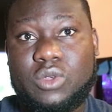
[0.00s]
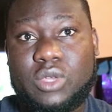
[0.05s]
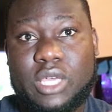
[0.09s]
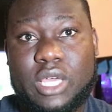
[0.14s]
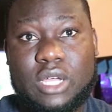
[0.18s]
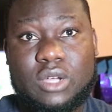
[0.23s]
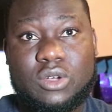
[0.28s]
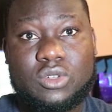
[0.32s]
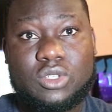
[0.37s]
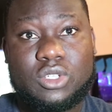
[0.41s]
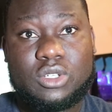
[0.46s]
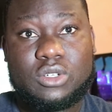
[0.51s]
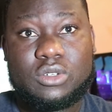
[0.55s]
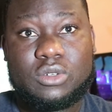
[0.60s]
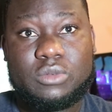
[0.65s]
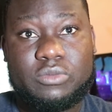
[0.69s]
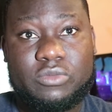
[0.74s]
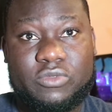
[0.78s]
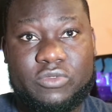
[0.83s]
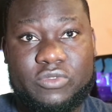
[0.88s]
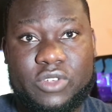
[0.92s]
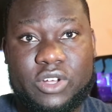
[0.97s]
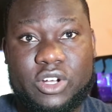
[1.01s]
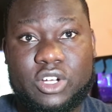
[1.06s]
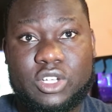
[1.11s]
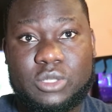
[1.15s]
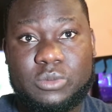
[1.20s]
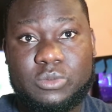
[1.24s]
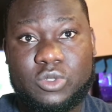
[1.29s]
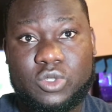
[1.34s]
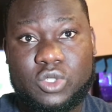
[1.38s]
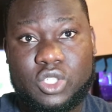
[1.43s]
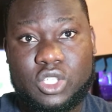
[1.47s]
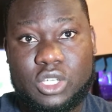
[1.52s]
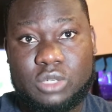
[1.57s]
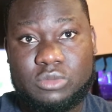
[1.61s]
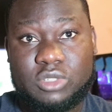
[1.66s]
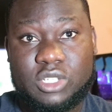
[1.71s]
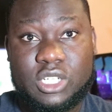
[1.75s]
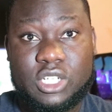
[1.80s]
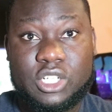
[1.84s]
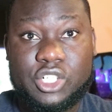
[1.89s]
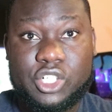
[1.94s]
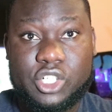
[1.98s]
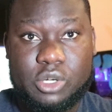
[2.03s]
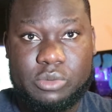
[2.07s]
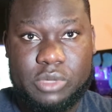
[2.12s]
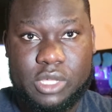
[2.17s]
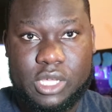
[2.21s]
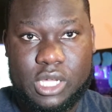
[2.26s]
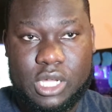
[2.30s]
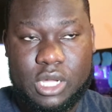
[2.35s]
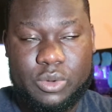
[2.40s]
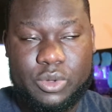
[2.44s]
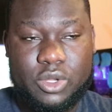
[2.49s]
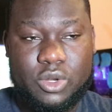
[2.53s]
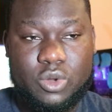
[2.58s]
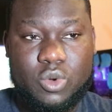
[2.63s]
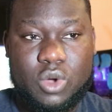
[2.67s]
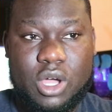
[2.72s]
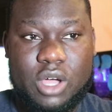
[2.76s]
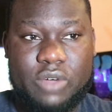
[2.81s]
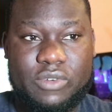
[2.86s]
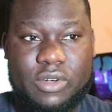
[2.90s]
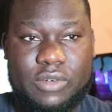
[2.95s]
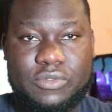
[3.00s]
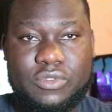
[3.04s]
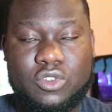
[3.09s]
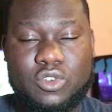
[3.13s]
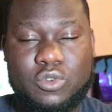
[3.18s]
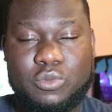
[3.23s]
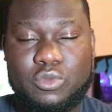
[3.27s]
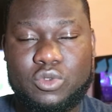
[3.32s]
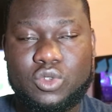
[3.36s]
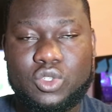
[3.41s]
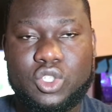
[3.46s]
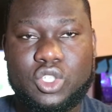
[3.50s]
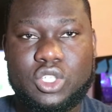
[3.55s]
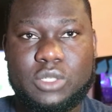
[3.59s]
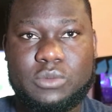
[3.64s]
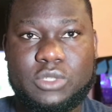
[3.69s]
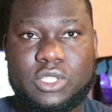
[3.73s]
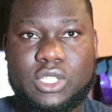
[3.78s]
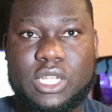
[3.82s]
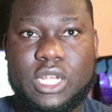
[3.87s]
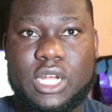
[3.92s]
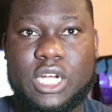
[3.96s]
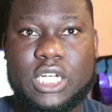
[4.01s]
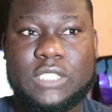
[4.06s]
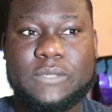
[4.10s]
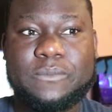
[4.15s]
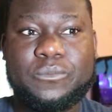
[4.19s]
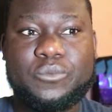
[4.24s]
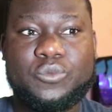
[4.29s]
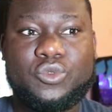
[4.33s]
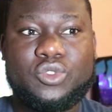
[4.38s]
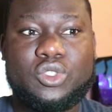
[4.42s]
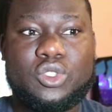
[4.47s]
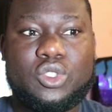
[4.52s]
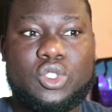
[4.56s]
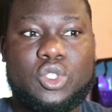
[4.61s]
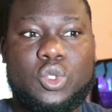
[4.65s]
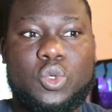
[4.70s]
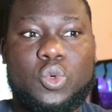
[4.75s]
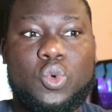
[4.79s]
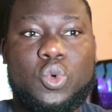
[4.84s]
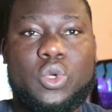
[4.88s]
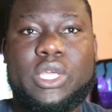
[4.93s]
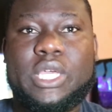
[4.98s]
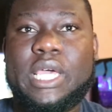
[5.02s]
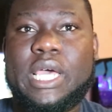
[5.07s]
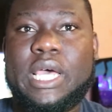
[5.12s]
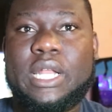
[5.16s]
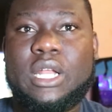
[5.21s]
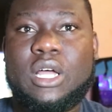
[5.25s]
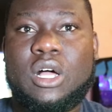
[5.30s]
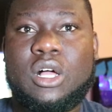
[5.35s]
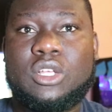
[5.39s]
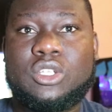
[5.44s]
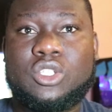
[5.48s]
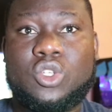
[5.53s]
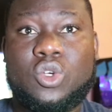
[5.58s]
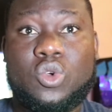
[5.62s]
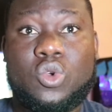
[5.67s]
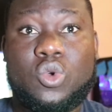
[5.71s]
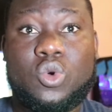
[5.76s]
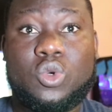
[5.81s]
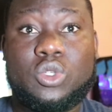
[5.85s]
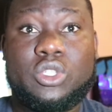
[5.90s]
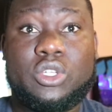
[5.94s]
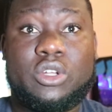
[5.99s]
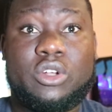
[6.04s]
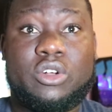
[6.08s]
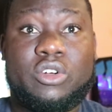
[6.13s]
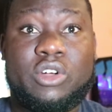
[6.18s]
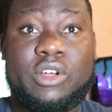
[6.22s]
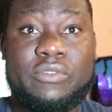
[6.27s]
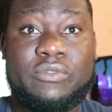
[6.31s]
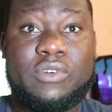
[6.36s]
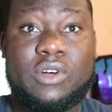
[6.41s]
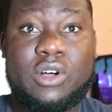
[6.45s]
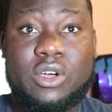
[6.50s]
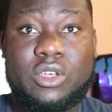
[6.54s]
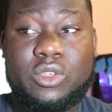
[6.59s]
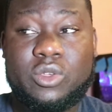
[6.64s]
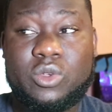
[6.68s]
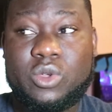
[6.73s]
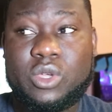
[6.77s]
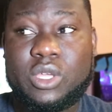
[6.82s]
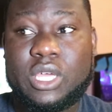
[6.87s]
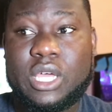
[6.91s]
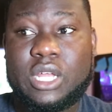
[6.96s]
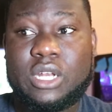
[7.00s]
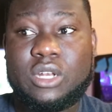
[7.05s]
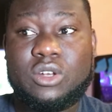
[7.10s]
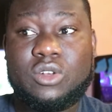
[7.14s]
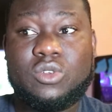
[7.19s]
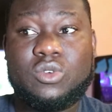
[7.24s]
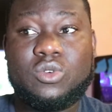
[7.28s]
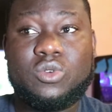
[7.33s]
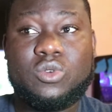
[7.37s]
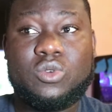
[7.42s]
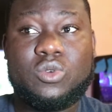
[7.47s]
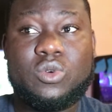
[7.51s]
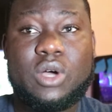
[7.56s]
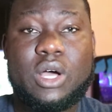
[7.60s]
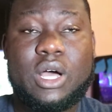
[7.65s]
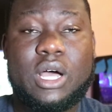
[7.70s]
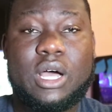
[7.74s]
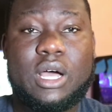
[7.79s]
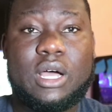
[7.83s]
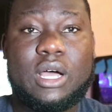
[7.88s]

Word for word: you can go to the various museums in Jamaica. We do have a few museums there. You can also go to the river. You can do